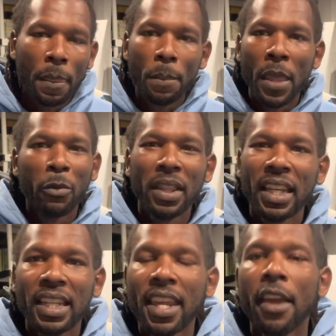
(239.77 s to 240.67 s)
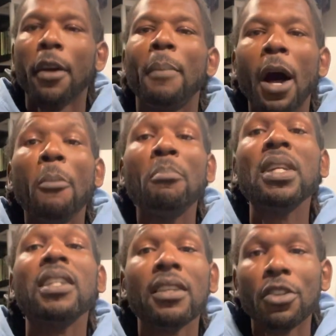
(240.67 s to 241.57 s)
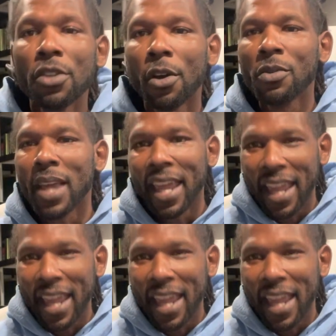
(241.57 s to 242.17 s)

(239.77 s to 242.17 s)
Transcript: they really didn't care about me, you know.